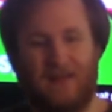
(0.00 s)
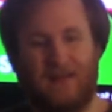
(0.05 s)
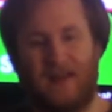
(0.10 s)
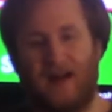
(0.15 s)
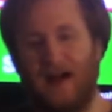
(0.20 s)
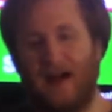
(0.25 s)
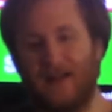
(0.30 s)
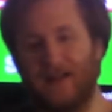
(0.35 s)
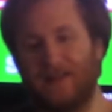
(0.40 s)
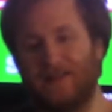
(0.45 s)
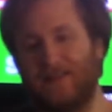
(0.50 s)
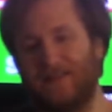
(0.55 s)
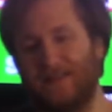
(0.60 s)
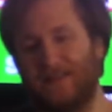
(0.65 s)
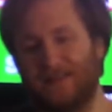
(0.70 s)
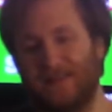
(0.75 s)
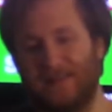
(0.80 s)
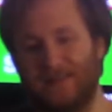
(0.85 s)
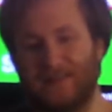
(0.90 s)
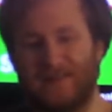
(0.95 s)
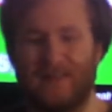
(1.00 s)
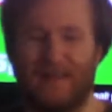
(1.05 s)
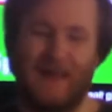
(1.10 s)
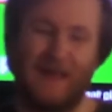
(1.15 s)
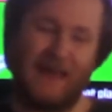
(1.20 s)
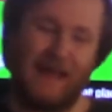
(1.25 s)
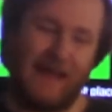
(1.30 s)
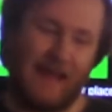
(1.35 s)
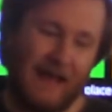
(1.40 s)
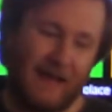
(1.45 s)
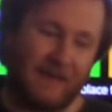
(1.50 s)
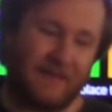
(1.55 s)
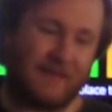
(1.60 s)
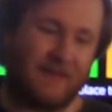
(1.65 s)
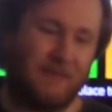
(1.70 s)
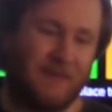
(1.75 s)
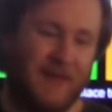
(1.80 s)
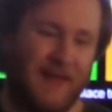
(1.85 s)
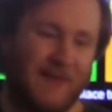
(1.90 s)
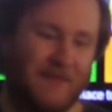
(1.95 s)
I think
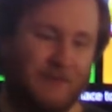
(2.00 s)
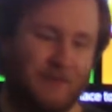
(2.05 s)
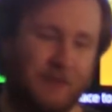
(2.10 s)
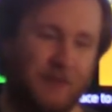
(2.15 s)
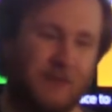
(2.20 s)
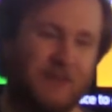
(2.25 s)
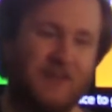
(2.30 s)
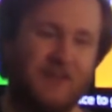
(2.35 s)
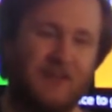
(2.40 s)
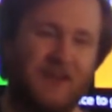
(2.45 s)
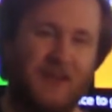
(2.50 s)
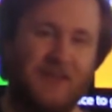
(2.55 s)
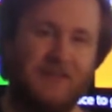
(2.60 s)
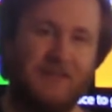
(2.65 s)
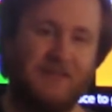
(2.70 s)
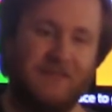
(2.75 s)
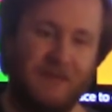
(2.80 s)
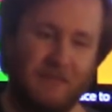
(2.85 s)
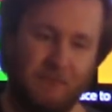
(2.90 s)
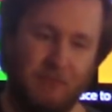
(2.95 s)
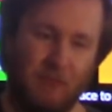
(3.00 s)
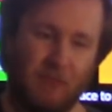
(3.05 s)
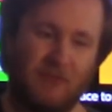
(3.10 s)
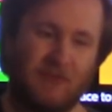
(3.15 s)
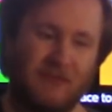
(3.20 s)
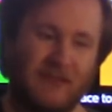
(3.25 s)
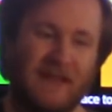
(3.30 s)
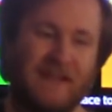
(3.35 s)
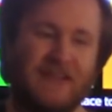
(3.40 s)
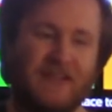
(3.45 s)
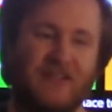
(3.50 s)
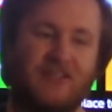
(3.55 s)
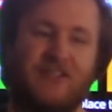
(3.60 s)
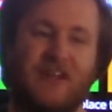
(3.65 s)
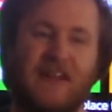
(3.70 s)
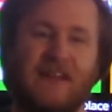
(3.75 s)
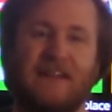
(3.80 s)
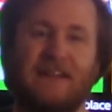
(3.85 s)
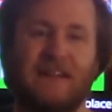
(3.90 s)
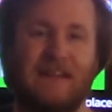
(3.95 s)
sometimes verges on the borderline
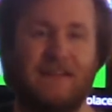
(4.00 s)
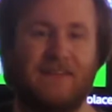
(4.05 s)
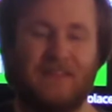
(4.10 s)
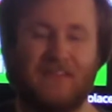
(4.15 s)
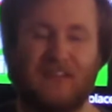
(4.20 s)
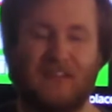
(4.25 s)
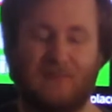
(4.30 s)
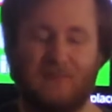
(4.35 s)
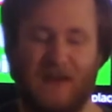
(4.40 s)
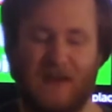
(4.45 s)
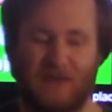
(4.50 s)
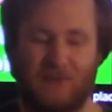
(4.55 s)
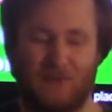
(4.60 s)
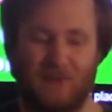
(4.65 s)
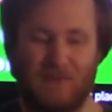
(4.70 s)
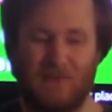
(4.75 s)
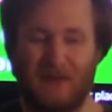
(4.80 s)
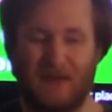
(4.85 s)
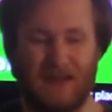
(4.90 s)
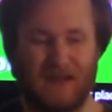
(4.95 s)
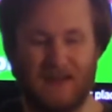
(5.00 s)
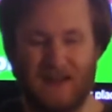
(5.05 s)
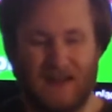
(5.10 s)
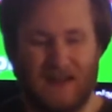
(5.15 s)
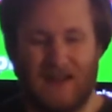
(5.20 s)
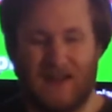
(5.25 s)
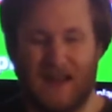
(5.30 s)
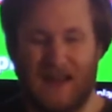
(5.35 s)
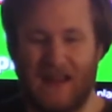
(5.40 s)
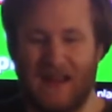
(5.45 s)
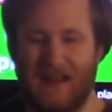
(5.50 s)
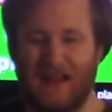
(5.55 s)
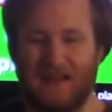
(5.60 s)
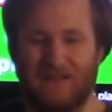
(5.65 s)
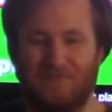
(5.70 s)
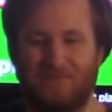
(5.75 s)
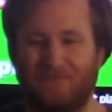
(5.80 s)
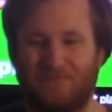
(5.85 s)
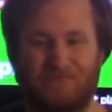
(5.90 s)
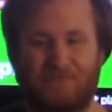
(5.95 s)
shady end of the spectrum.
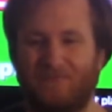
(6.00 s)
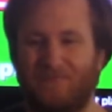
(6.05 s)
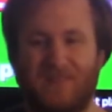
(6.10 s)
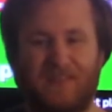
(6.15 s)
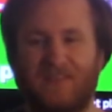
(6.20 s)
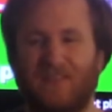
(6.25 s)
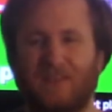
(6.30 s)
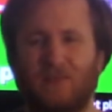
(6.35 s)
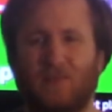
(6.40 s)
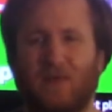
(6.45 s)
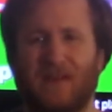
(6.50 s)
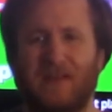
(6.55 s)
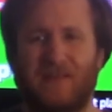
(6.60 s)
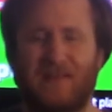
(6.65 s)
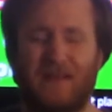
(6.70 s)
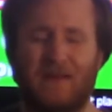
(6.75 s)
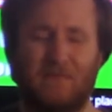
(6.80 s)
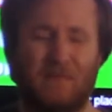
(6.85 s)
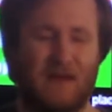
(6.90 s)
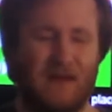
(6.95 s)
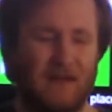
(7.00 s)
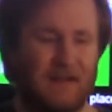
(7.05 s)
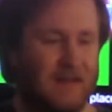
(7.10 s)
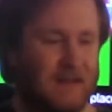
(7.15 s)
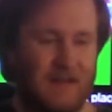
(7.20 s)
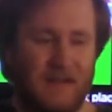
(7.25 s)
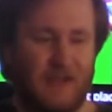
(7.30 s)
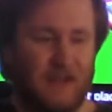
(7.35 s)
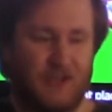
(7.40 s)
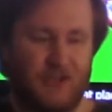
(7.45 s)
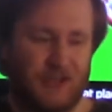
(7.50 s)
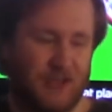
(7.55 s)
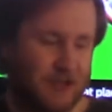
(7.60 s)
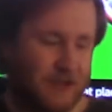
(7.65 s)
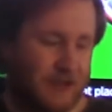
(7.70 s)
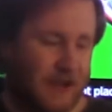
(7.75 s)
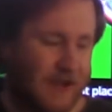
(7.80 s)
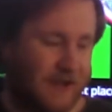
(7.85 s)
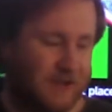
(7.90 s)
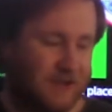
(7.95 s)
And this is one of them.
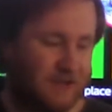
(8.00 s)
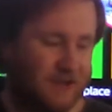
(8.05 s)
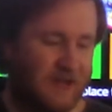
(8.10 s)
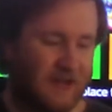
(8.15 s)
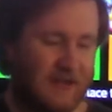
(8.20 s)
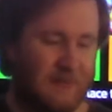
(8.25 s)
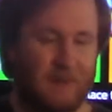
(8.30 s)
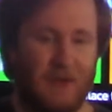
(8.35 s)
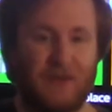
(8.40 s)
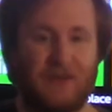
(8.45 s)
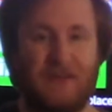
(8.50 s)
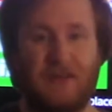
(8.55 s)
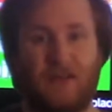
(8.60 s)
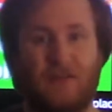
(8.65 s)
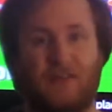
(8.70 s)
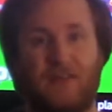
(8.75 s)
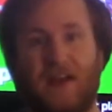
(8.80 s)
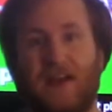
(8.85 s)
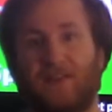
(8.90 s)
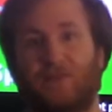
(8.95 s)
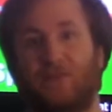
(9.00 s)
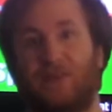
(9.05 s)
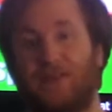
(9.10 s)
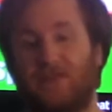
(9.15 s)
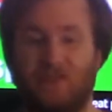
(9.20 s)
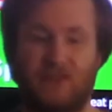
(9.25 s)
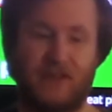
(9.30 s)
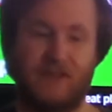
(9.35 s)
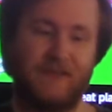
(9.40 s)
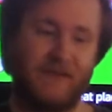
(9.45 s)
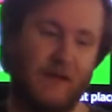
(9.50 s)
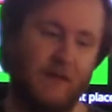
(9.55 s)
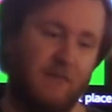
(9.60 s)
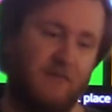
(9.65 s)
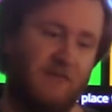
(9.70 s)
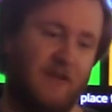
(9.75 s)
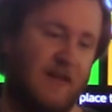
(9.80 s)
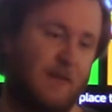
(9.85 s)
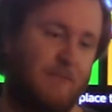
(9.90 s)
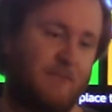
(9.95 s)
Sure, I could talk about, times when they've shut down
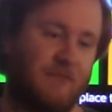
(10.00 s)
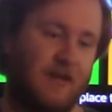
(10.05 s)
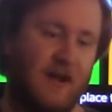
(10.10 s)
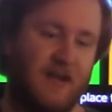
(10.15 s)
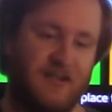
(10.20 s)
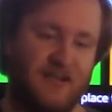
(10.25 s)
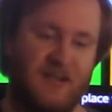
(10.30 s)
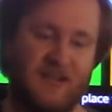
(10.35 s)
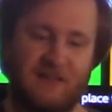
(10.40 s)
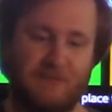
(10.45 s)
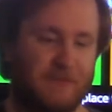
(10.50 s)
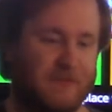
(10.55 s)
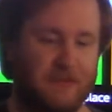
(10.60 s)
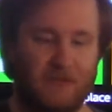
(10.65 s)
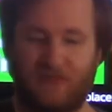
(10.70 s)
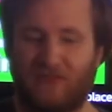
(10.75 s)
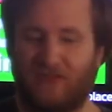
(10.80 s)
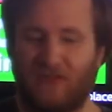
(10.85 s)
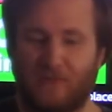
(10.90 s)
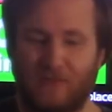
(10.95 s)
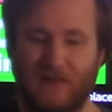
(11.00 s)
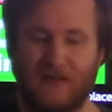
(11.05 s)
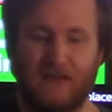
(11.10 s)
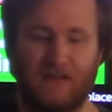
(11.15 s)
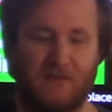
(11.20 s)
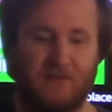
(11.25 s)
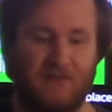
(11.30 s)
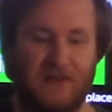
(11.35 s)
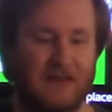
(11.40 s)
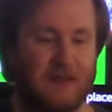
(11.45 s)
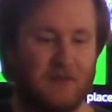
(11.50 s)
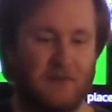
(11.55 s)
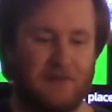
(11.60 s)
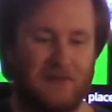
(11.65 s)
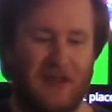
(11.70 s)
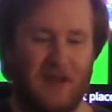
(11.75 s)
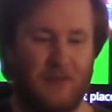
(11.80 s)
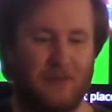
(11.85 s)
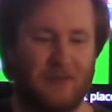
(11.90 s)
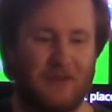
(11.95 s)
fan projects, but there's so many other videos
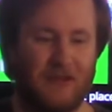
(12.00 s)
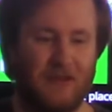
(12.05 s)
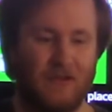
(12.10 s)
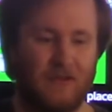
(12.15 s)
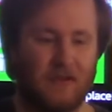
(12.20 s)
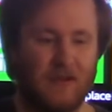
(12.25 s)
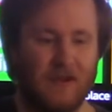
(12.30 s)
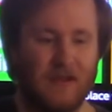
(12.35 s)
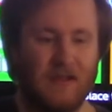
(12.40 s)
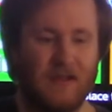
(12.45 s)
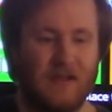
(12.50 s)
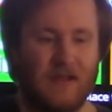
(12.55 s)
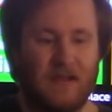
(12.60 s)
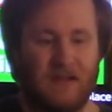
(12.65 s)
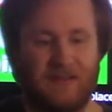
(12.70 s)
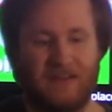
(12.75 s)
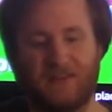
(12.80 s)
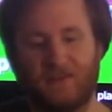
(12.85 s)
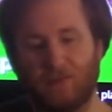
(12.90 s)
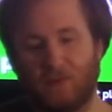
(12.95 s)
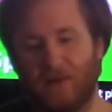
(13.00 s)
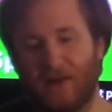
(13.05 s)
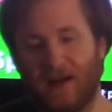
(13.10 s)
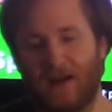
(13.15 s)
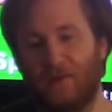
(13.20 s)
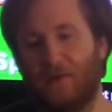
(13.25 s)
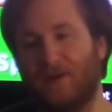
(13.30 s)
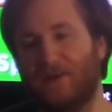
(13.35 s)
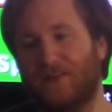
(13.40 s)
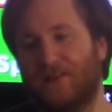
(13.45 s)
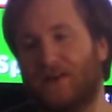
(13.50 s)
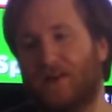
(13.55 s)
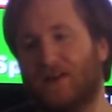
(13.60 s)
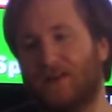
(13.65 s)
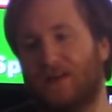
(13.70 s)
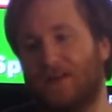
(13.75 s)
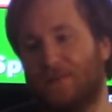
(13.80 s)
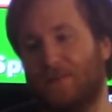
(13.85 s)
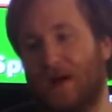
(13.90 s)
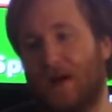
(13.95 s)
out there. This one I want to
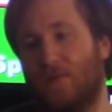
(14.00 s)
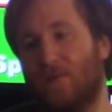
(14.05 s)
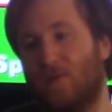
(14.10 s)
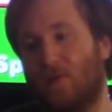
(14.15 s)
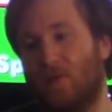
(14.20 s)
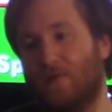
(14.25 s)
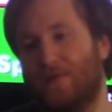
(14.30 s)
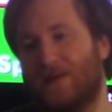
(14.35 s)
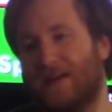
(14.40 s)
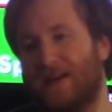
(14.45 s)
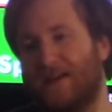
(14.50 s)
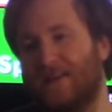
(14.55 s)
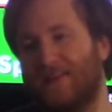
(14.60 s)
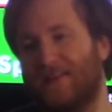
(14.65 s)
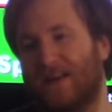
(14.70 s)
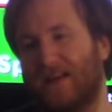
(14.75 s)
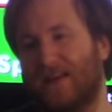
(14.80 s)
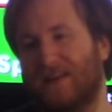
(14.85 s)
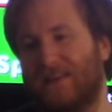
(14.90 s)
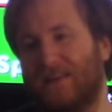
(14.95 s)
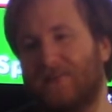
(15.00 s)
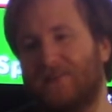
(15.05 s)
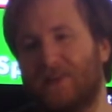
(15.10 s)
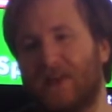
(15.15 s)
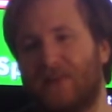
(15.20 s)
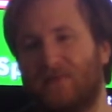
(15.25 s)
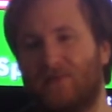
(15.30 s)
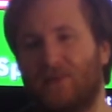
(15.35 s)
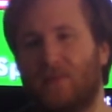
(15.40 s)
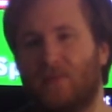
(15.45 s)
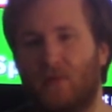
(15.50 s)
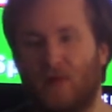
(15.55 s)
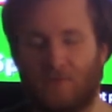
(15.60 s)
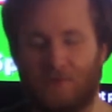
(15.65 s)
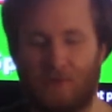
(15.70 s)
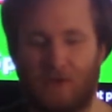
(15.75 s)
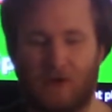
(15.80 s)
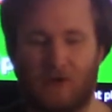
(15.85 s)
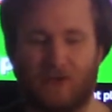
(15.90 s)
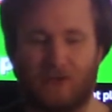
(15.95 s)
talk about more because it's something I feel more
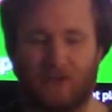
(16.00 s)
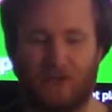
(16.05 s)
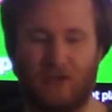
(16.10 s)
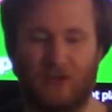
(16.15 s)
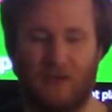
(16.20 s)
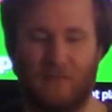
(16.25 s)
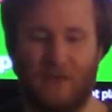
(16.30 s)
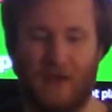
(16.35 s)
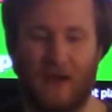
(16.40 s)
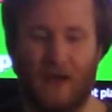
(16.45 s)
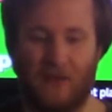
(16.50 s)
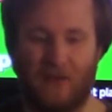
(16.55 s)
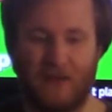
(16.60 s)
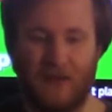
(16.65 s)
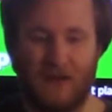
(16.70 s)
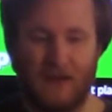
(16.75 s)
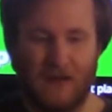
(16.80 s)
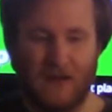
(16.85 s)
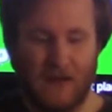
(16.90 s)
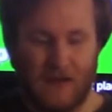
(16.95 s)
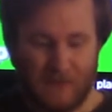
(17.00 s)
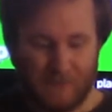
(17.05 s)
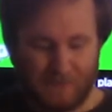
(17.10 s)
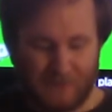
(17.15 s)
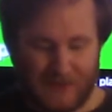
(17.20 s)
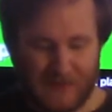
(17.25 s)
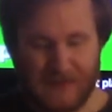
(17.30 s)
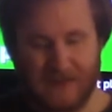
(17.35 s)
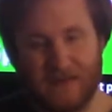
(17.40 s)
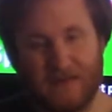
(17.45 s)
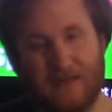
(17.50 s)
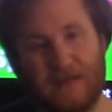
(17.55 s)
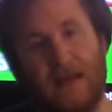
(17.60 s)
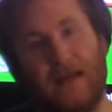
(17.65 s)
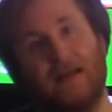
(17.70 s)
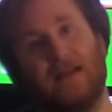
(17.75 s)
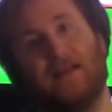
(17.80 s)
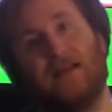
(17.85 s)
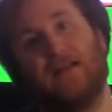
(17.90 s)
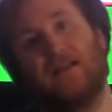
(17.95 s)
personal about. Being
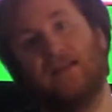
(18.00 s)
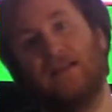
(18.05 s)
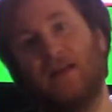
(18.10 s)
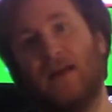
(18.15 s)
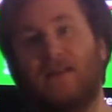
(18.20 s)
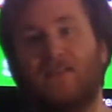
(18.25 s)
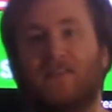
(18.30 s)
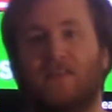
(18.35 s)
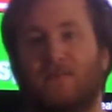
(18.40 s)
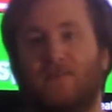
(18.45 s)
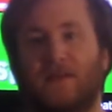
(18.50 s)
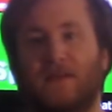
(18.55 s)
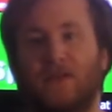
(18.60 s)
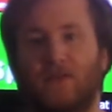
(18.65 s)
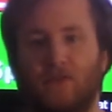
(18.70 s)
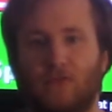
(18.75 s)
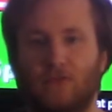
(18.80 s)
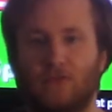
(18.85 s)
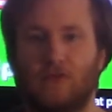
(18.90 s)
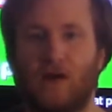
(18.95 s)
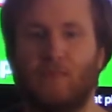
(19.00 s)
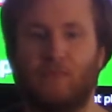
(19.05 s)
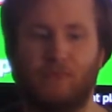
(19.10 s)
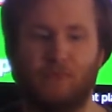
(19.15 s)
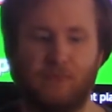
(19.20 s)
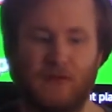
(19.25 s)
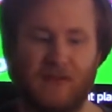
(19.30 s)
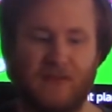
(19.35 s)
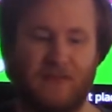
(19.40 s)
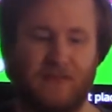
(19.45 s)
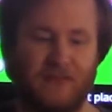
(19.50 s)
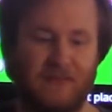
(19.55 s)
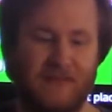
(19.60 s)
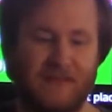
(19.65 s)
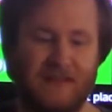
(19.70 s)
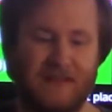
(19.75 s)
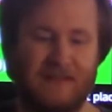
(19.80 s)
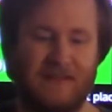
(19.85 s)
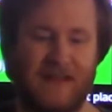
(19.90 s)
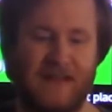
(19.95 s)
that as somebody who grew up with the
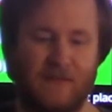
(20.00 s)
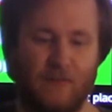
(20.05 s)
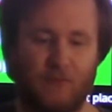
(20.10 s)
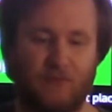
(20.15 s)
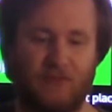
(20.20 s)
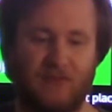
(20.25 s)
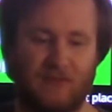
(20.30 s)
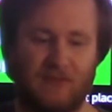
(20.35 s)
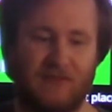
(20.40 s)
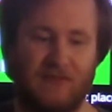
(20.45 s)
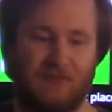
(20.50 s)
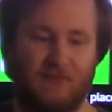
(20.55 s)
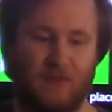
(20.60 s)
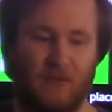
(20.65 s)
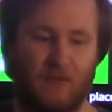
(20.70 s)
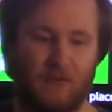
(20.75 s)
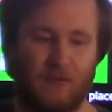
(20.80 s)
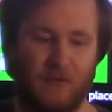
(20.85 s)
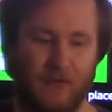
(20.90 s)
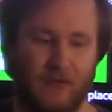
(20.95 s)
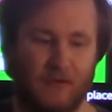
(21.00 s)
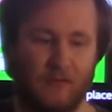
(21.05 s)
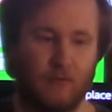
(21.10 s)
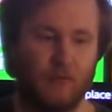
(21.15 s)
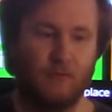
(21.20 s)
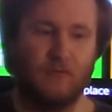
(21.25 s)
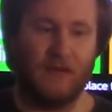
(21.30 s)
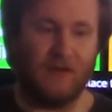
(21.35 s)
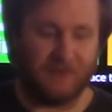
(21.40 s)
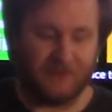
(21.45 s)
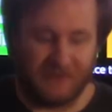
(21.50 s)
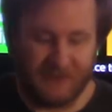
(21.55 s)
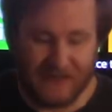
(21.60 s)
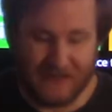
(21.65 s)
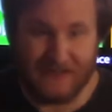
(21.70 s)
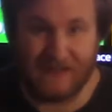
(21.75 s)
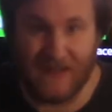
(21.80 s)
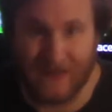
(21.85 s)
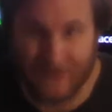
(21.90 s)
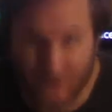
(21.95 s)
Nintendo 64, who loves the
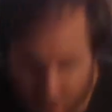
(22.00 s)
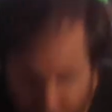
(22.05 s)
Nintendo